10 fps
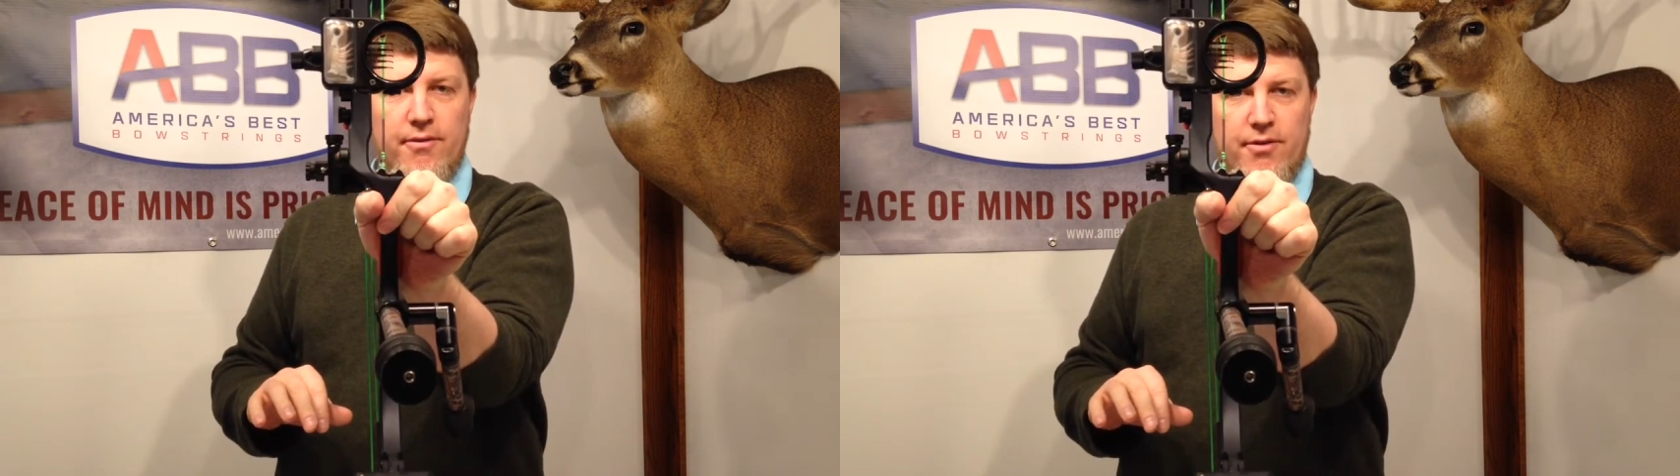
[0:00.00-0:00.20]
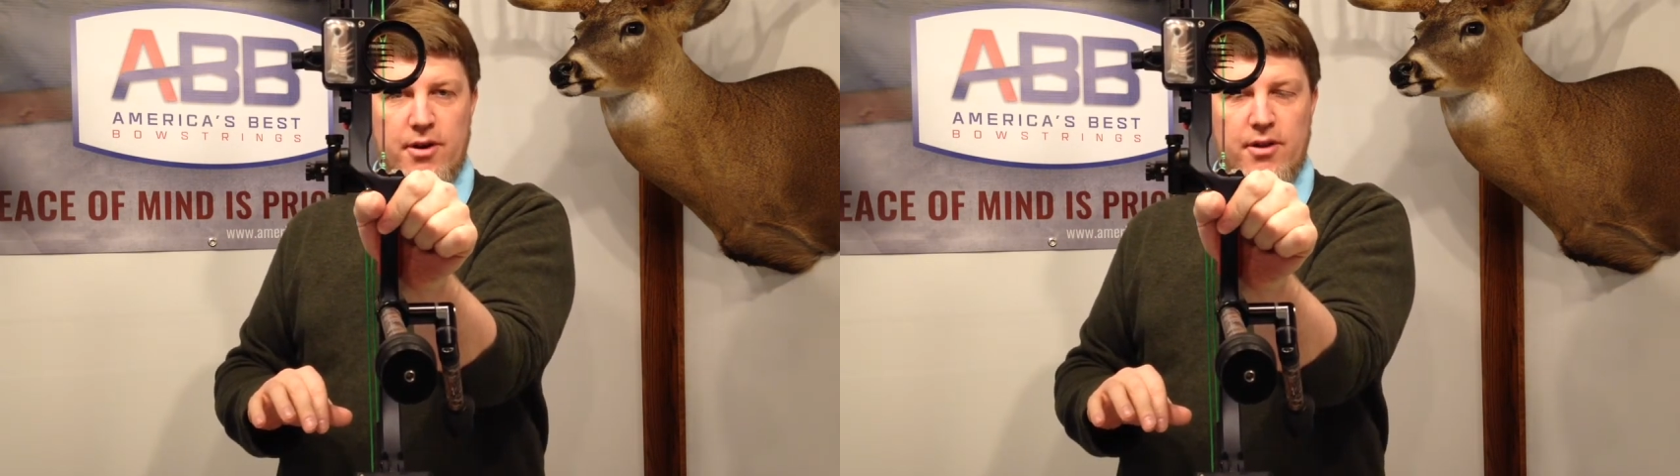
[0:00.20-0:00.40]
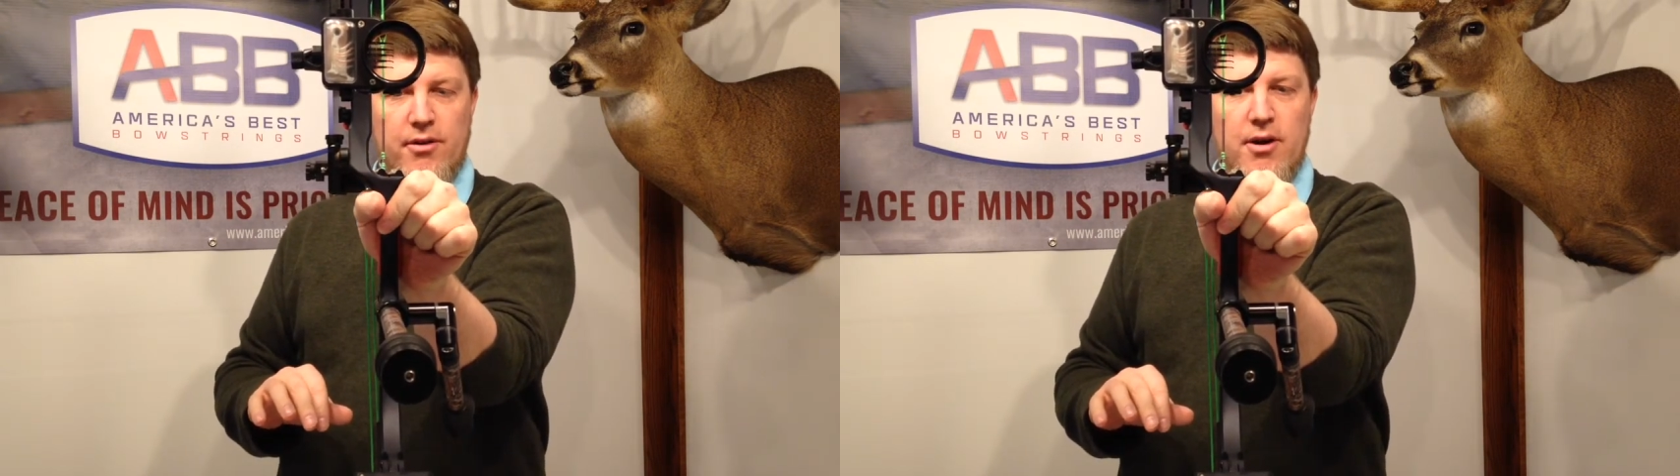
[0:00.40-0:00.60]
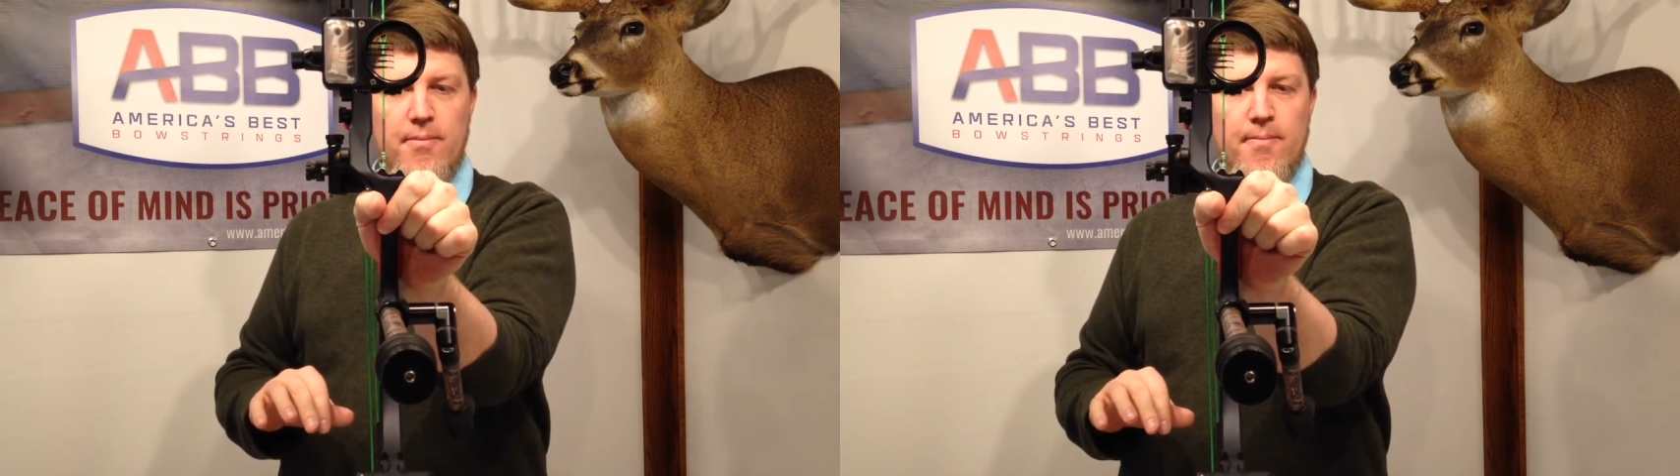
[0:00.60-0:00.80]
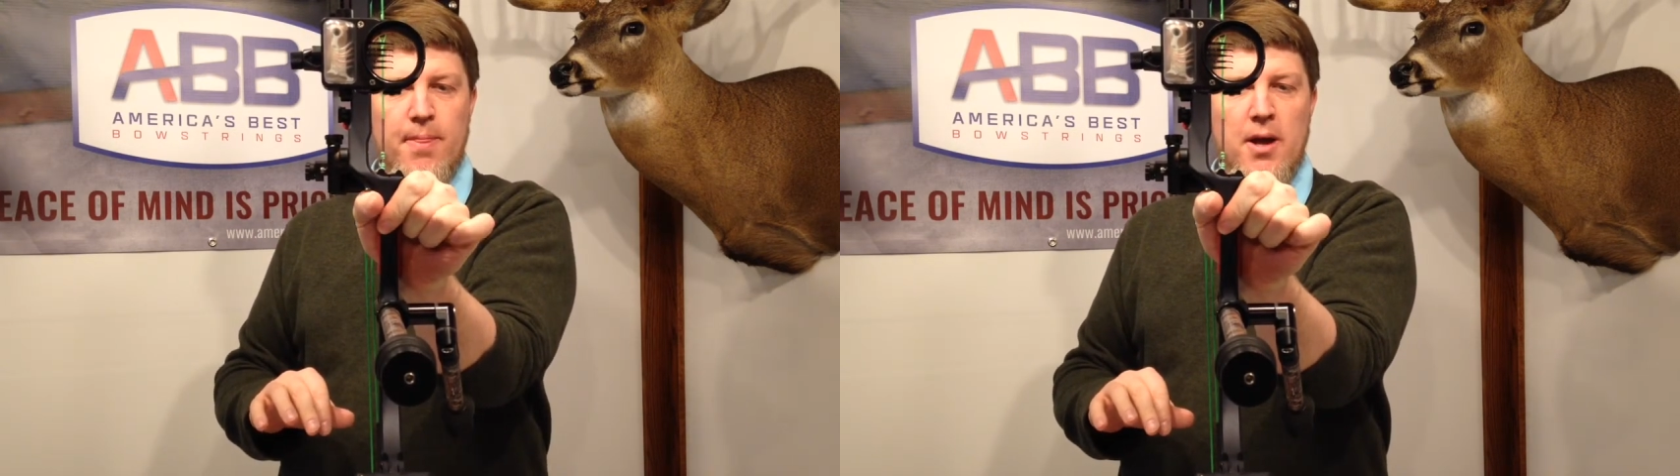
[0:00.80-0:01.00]
on the front of the
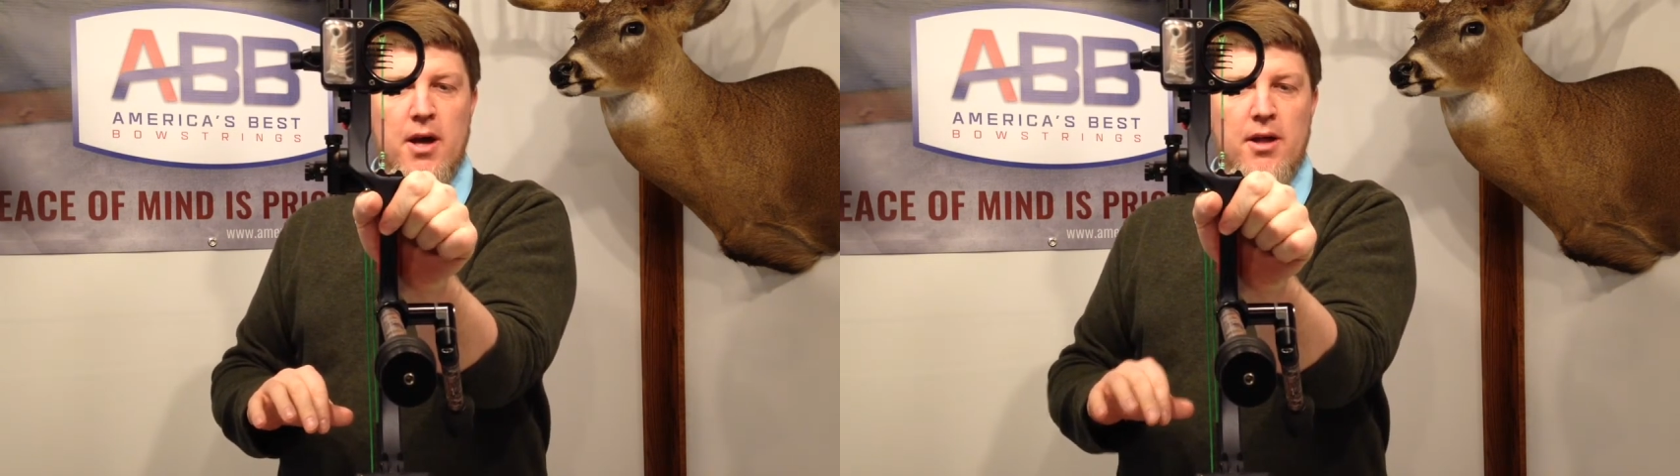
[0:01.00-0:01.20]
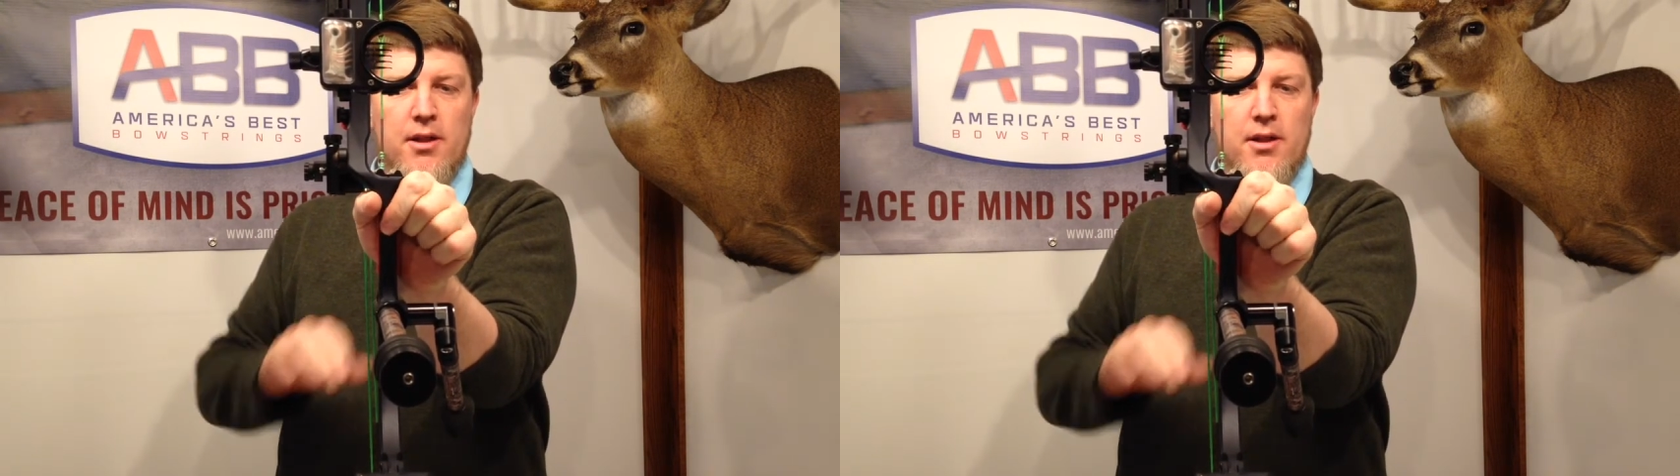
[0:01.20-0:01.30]
grip,